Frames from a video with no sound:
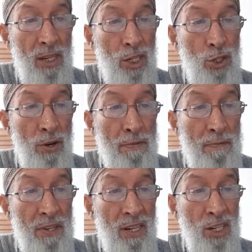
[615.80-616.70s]

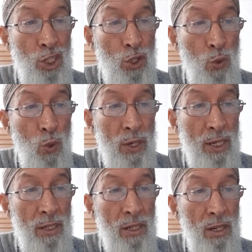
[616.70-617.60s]
joy-filling,
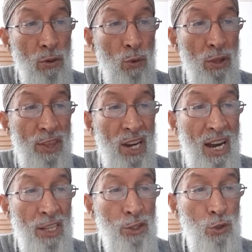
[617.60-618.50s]
shouting, with
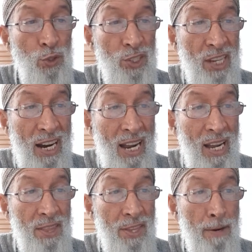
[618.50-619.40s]
hatzot
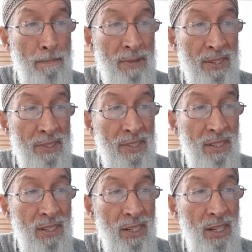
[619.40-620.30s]
serah, trumpets,
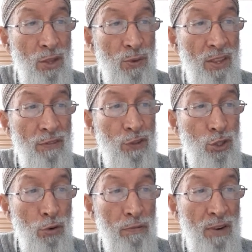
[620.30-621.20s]
and with
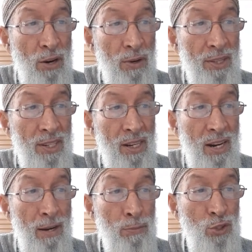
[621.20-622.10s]
shofarot,
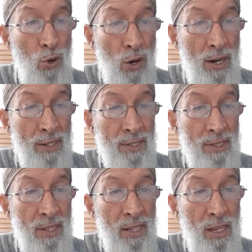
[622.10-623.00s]
ram's horns,
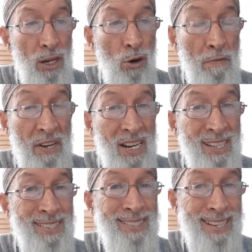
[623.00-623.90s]

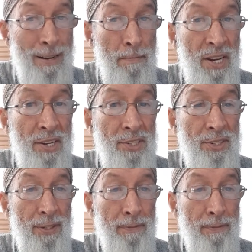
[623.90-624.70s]
covenant celebration.